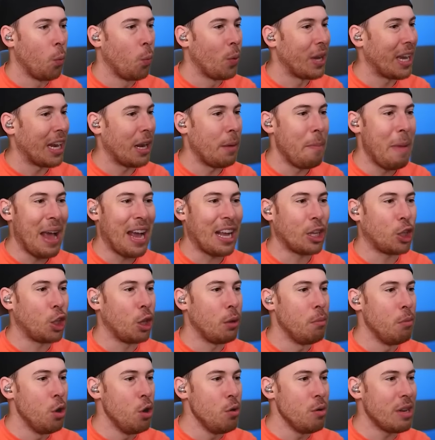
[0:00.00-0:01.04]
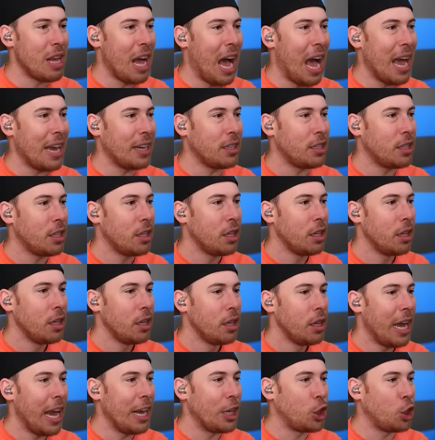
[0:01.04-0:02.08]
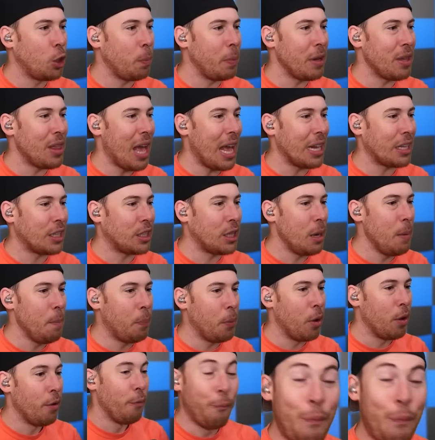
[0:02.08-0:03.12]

We gotta make it to the moon, guys. It should be that simple.